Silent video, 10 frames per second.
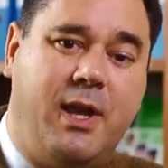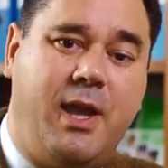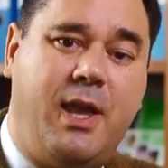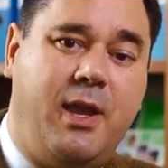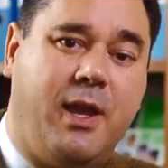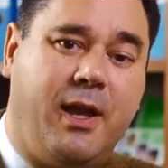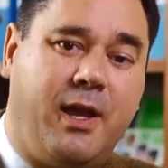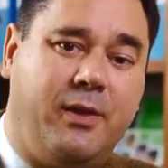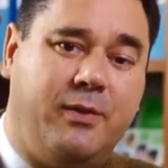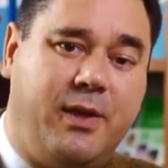here
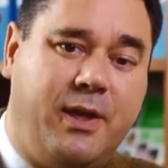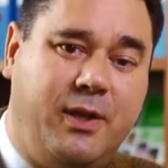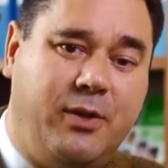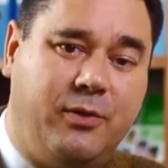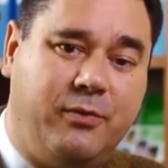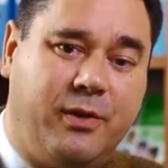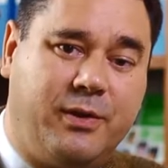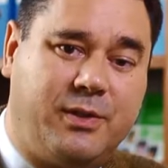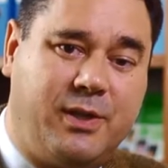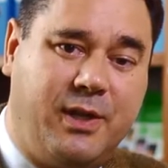at the
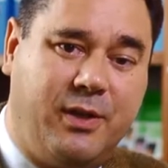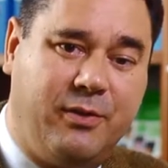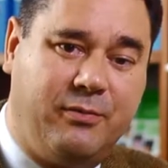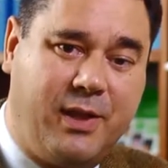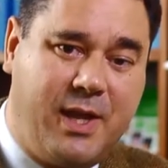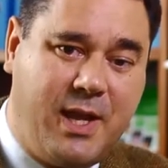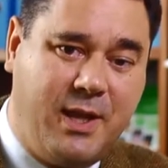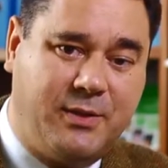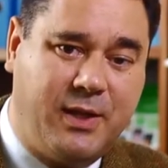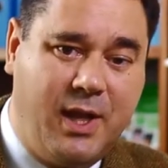University of
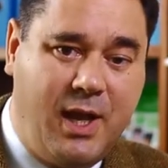Leeds.